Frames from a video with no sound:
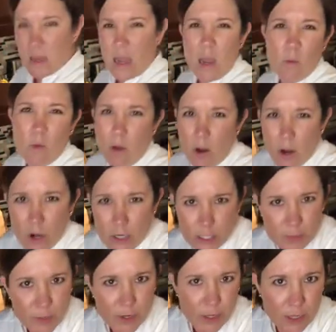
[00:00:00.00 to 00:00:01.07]
It won't hurt to
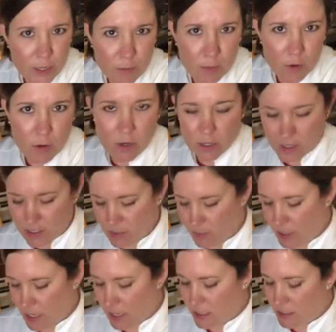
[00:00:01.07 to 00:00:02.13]
put a little more, let's
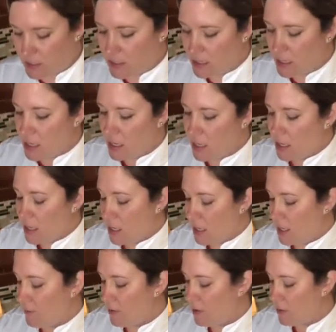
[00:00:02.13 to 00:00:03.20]
be honest.
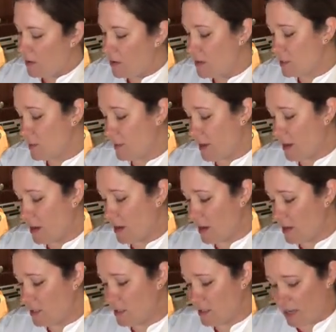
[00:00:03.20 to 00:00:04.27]
if you're an
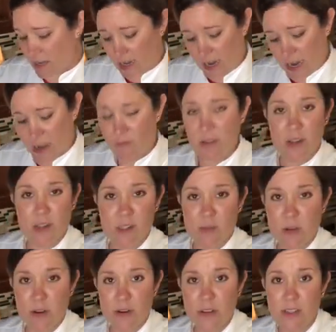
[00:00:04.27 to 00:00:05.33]
avid
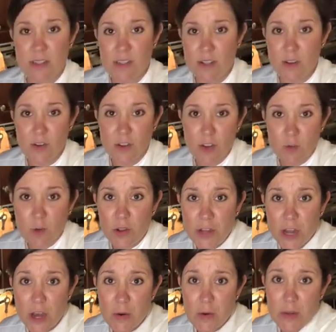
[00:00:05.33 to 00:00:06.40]
asparagus eater, you will
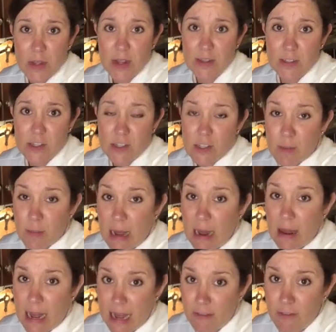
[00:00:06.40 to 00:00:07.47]
know that just
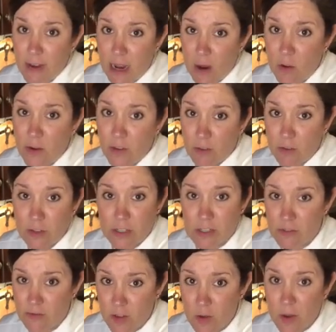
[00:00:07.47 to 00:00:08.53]
about half an hour to just
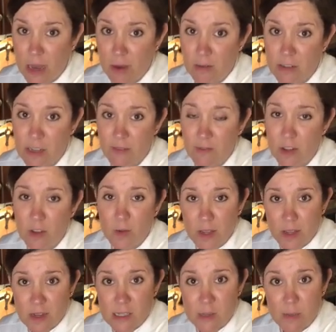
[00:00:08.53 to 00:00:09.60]
a few hours after you
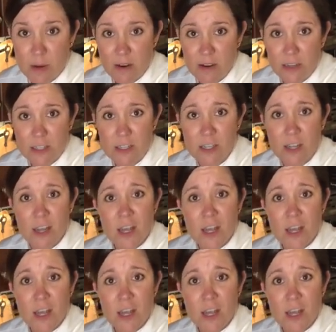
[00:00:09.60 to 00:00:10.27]
eat asparagus,